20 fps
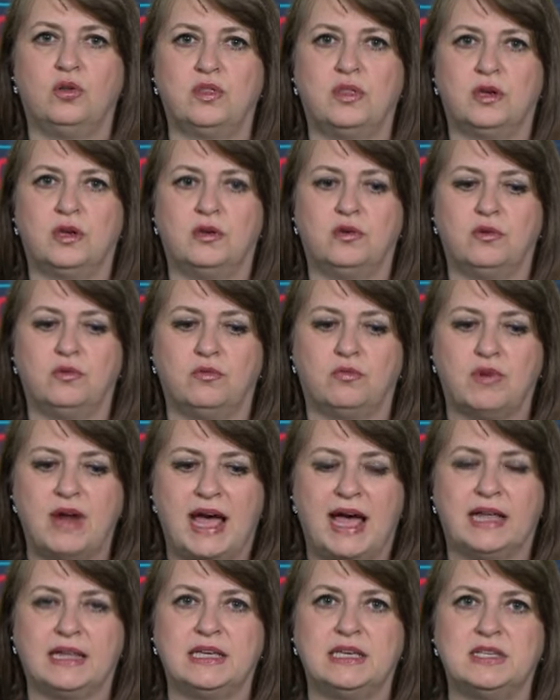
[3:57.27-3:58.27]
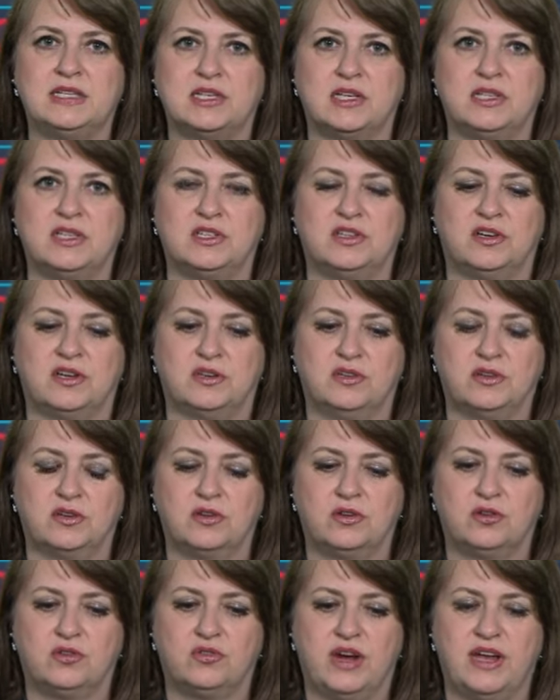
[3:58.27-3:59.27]
the rally since the
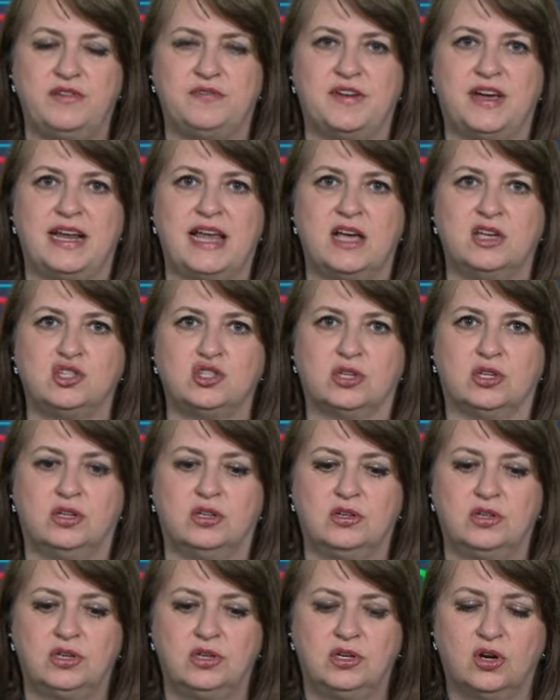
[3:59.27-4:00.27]
great financial